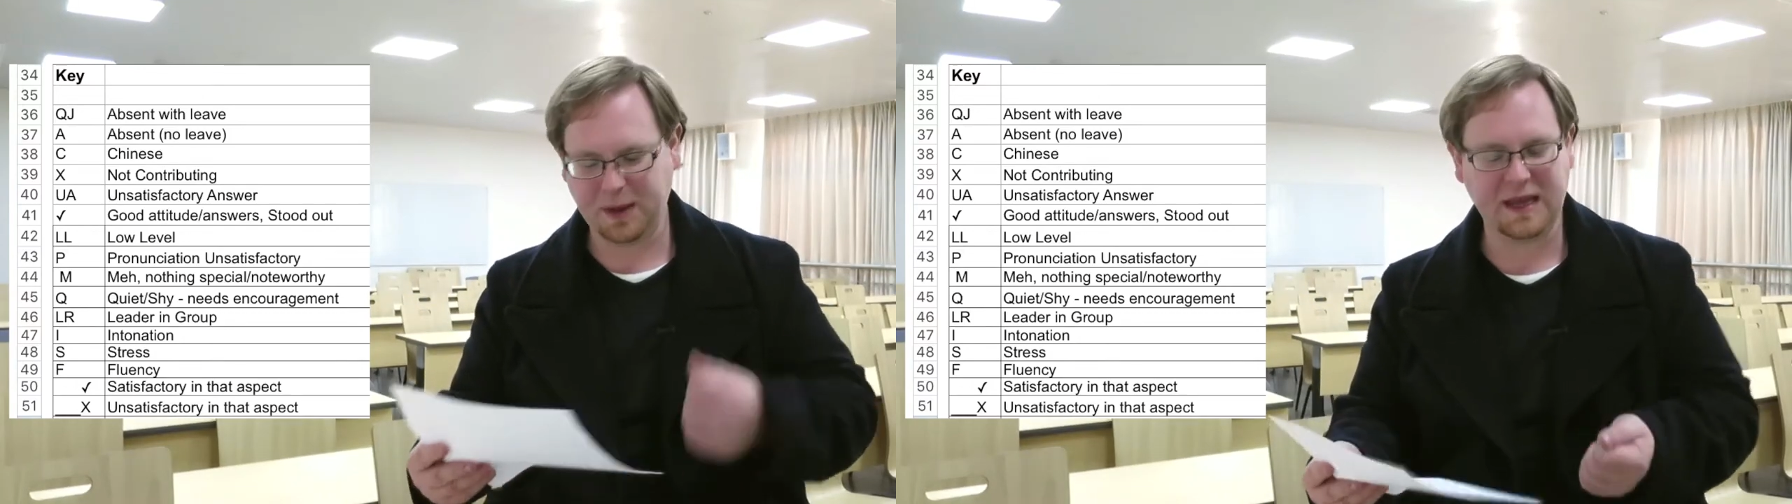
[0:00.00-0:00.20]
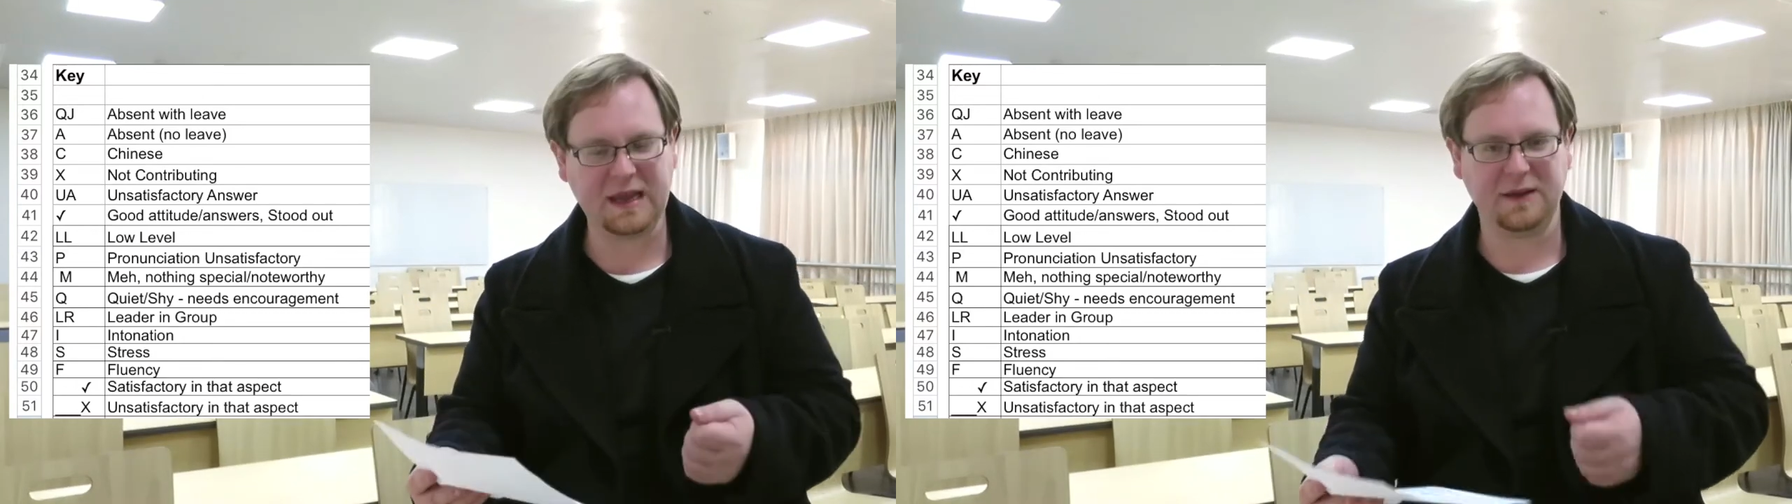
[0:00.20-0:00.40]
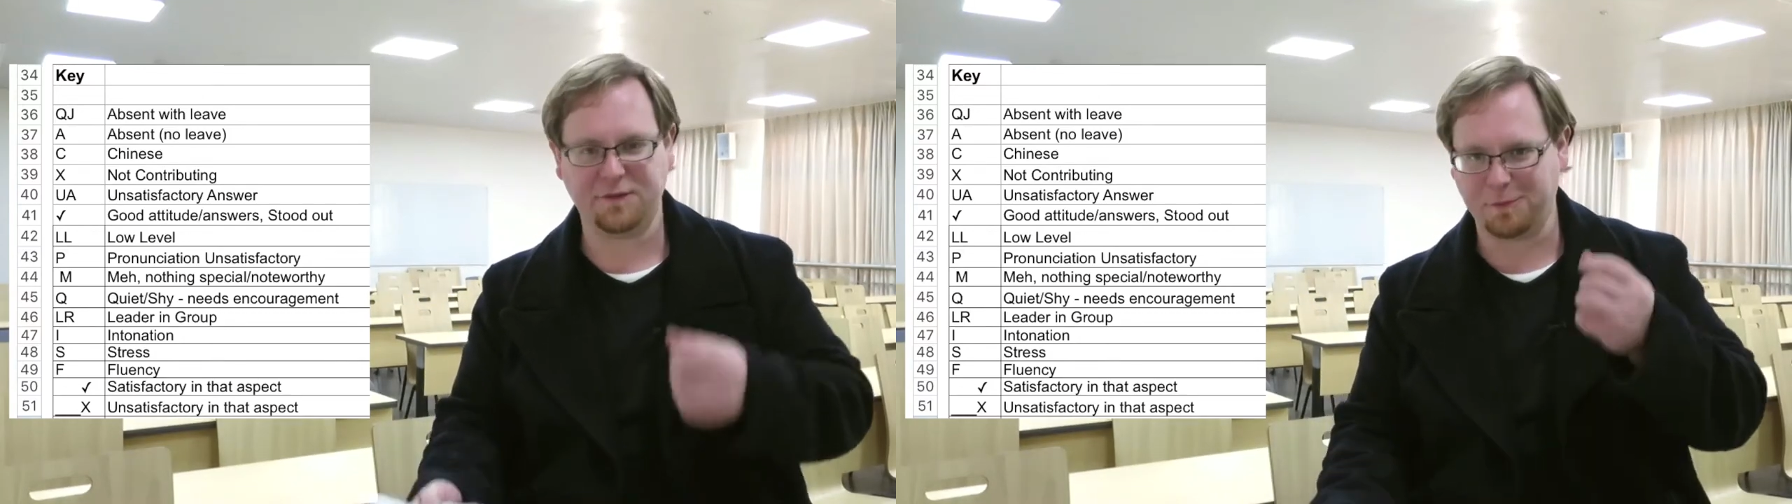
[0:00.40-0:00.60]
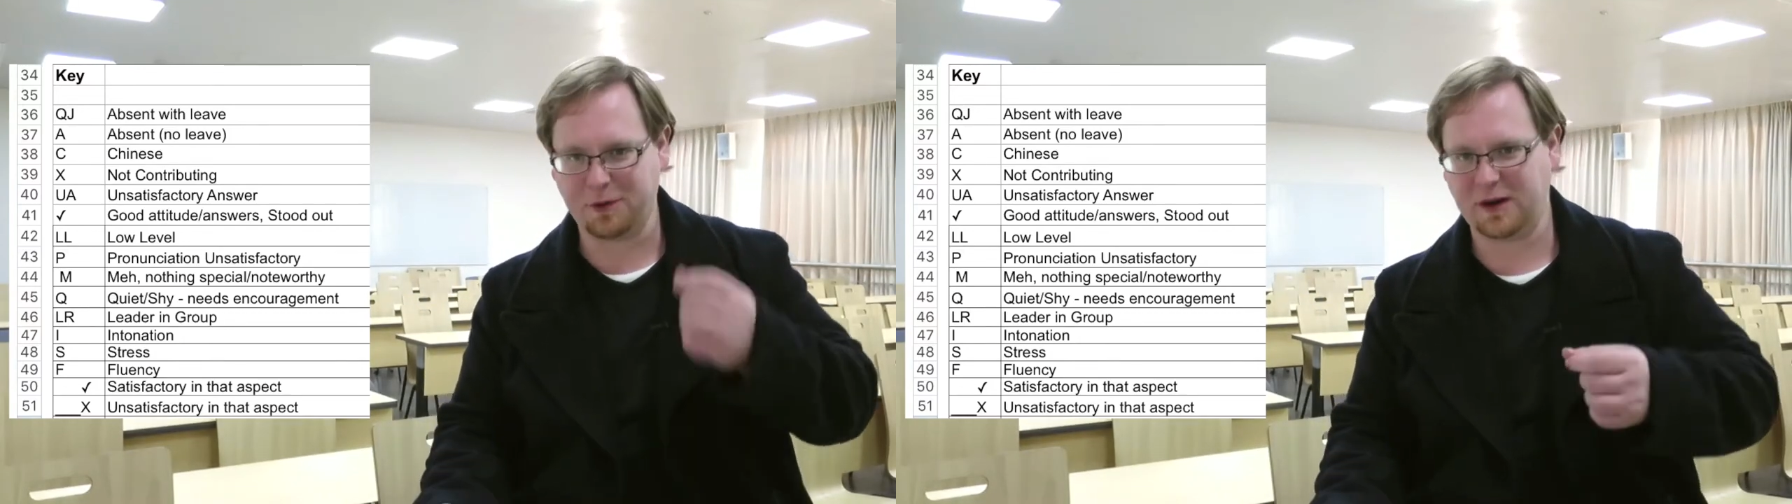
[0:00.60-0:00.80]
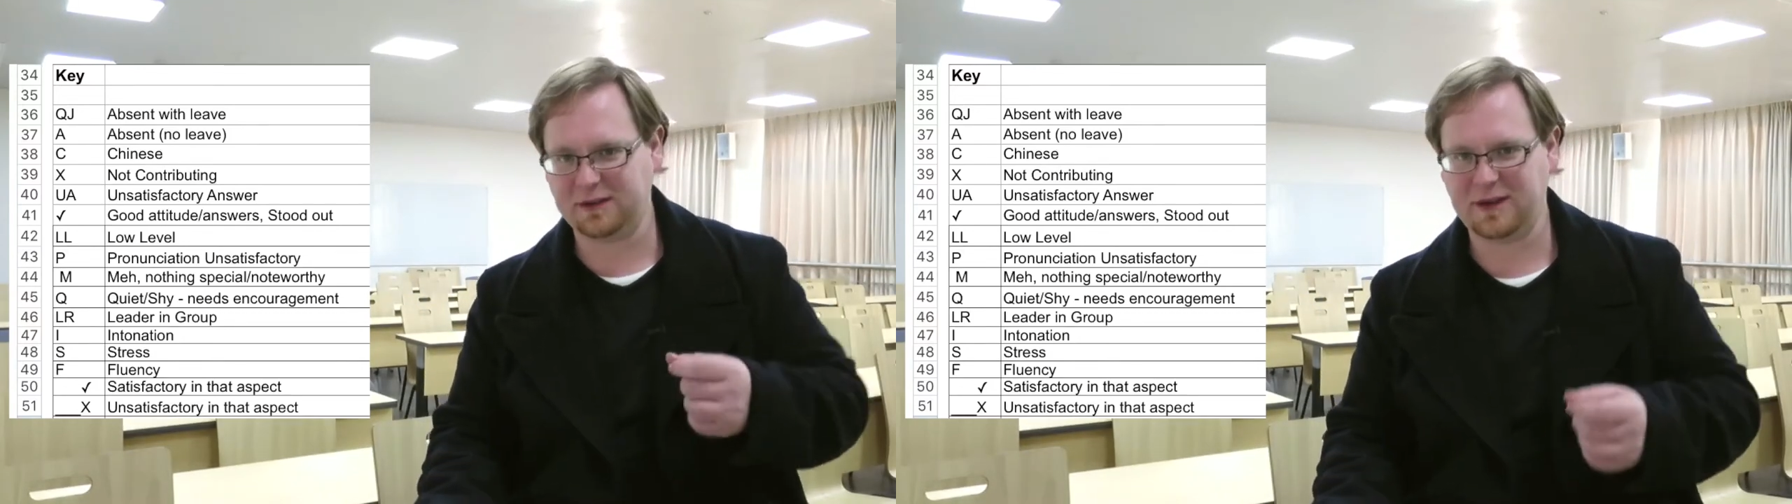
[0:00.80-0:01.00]
P for
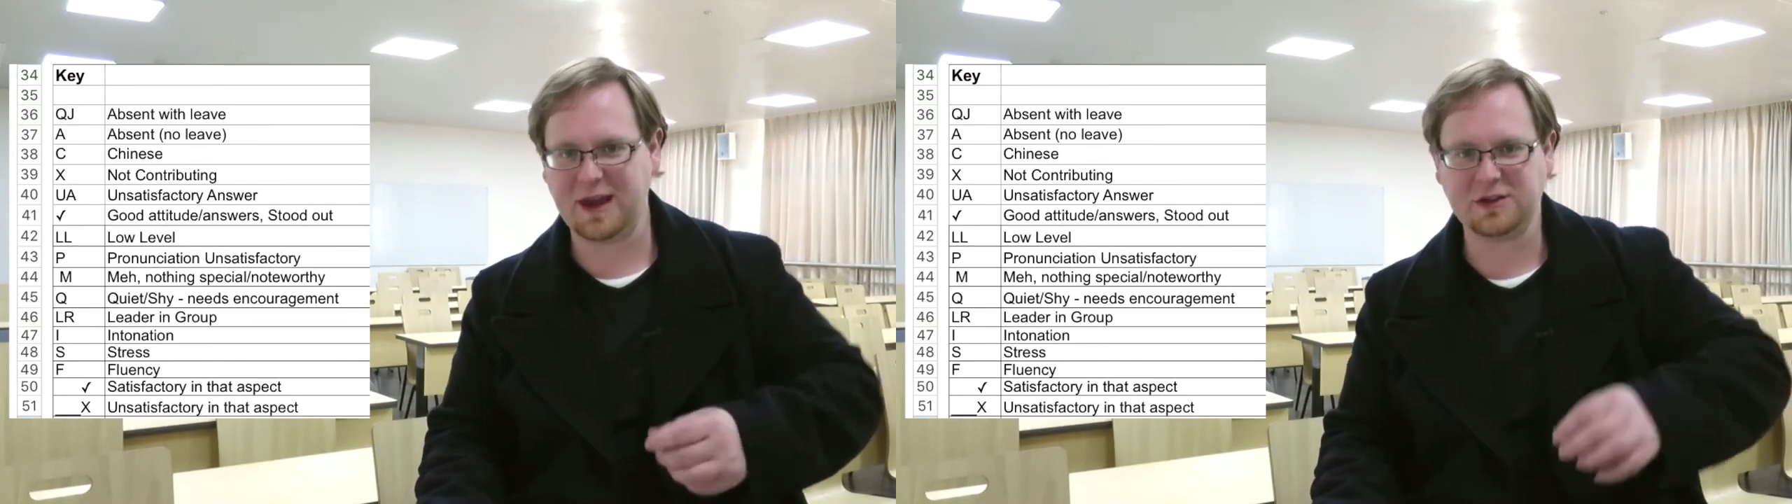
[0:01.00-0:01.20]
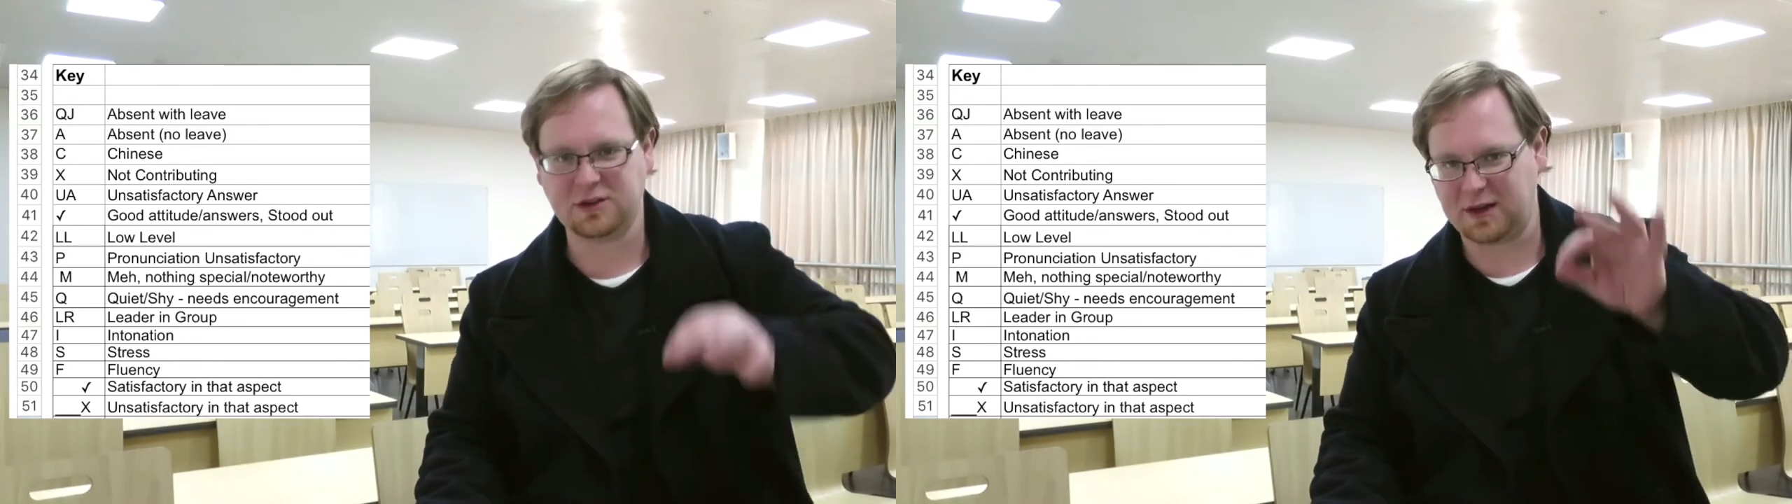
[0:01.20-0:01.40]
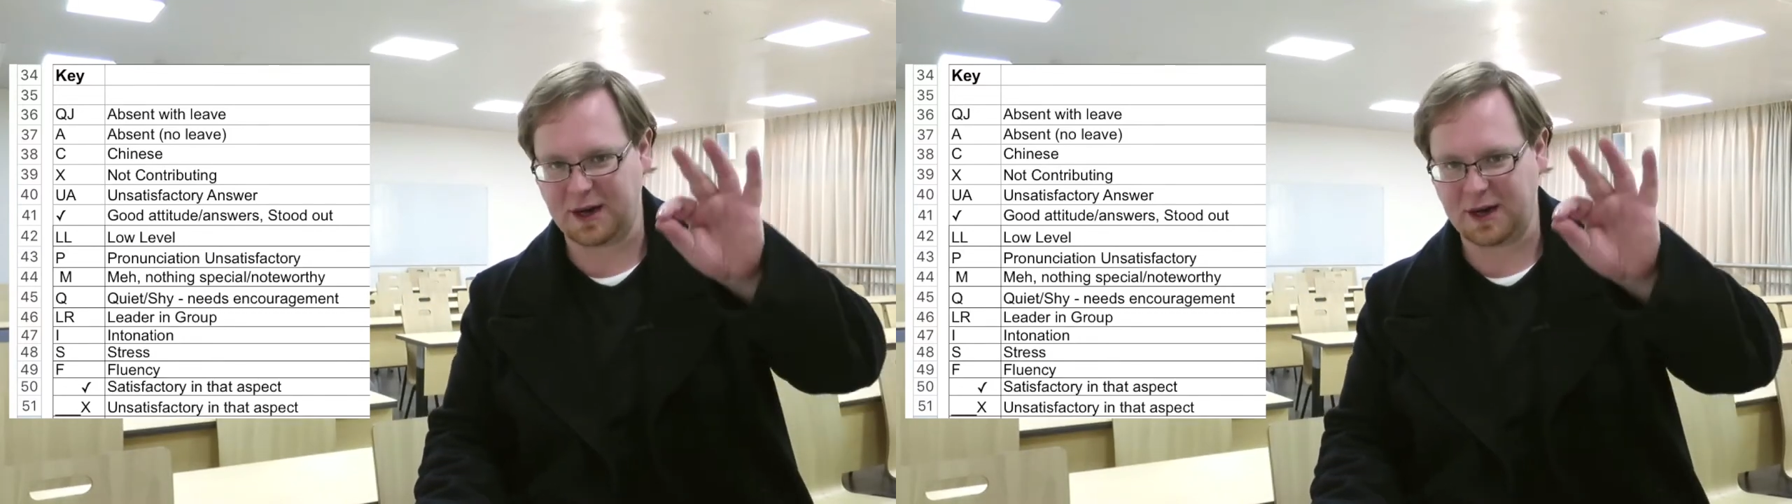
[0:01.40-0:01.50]
pronunciation.